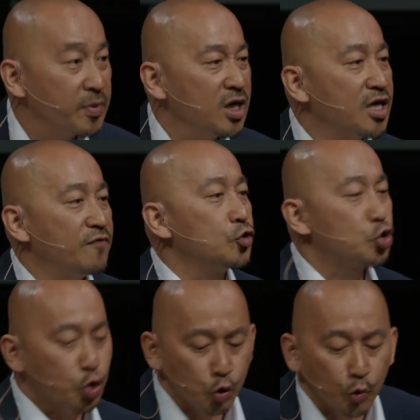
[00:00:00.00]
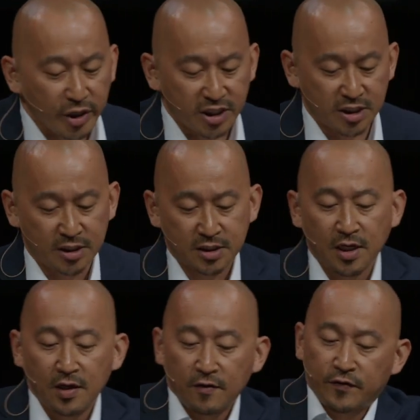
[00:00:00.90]
I'm going to give you two
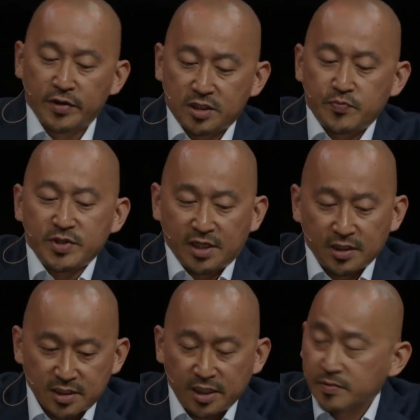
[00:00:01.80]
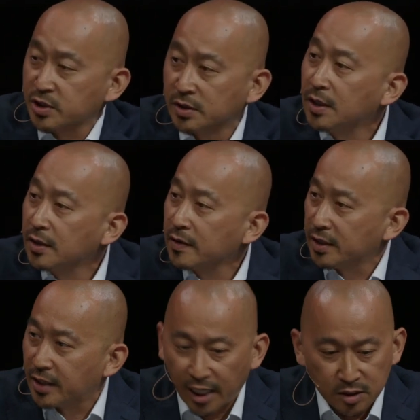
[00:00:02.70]
reasons for this misconception
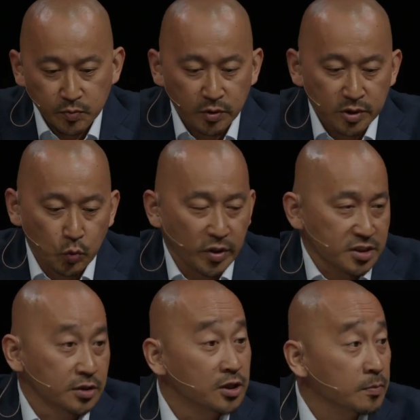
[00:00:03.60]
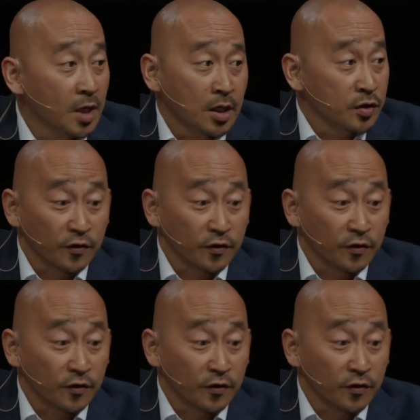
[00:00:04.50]
that the gospel is Western.